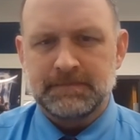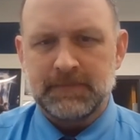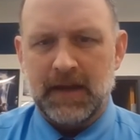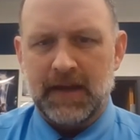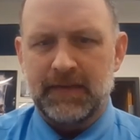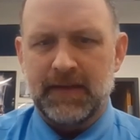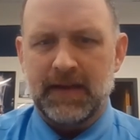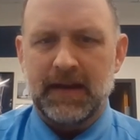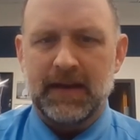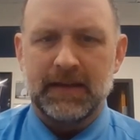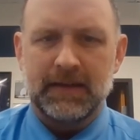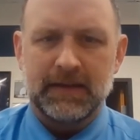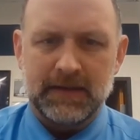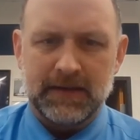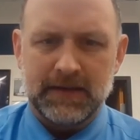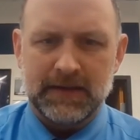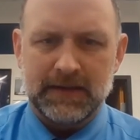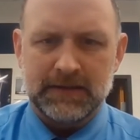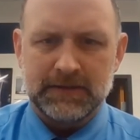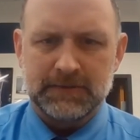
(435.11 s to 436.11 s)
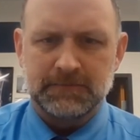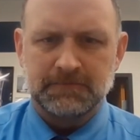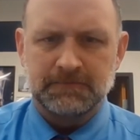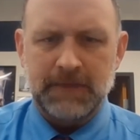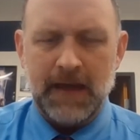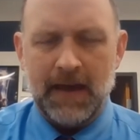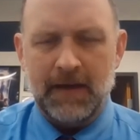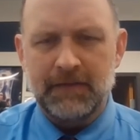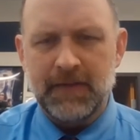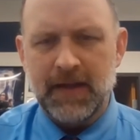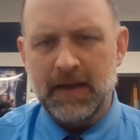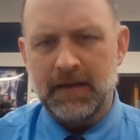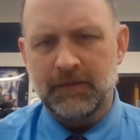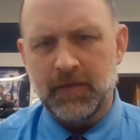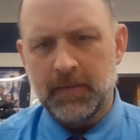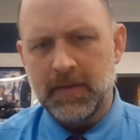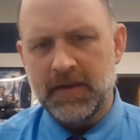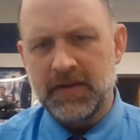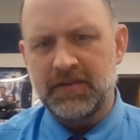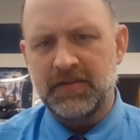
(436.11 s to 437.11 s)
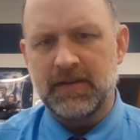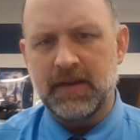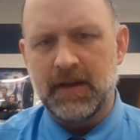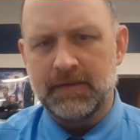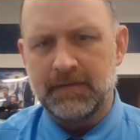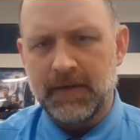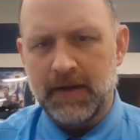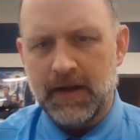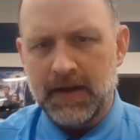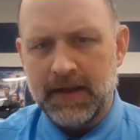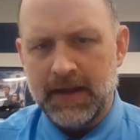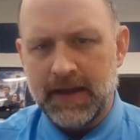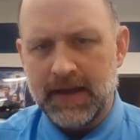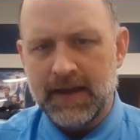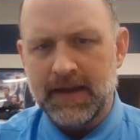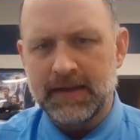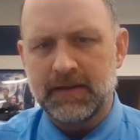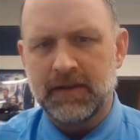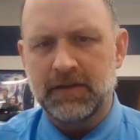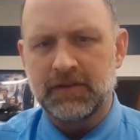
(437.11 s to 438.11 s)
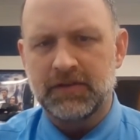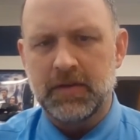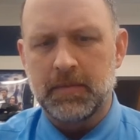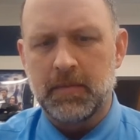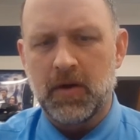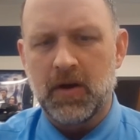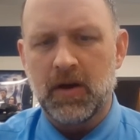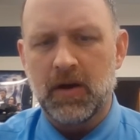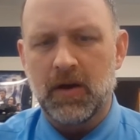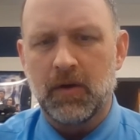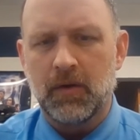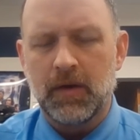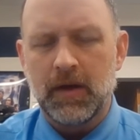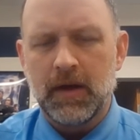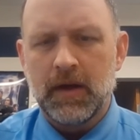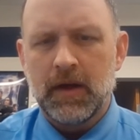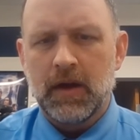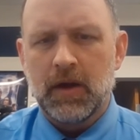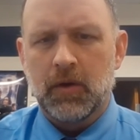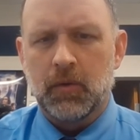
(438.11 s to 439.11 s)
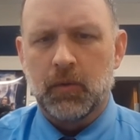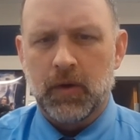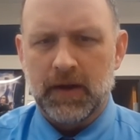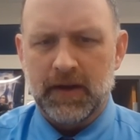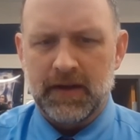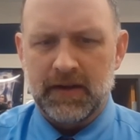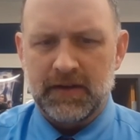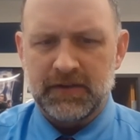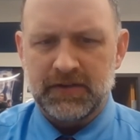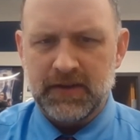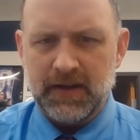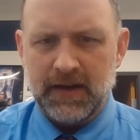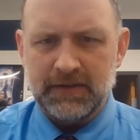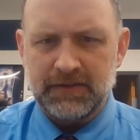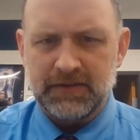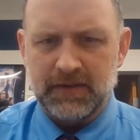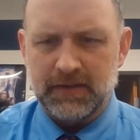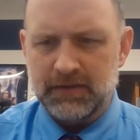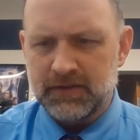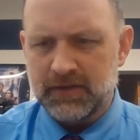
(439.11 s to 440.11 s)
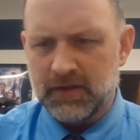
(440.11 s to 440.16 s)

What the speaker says: and then have that information on hand, because tomorrow we're going to discuss it.